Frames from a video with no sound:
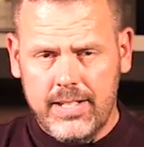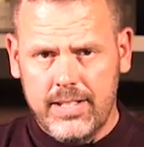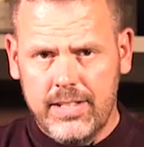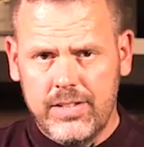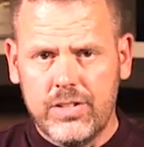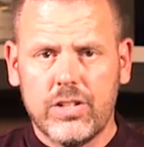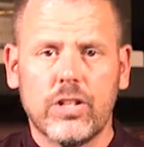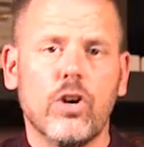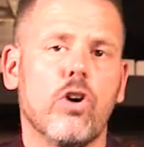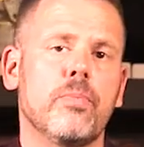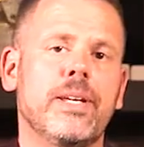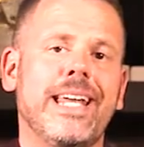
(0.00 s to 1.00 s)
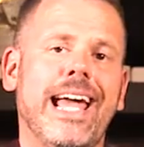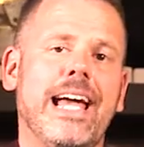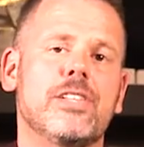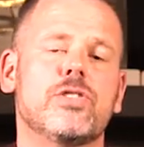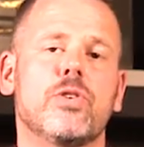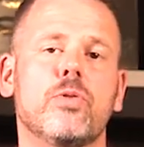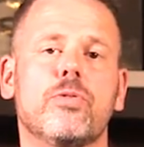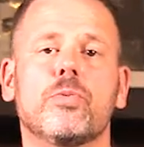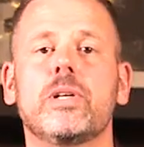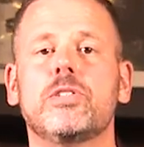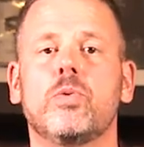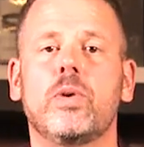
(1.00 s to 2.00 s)
This is the Garmin Astro
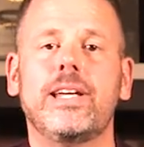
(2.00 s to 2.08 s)
320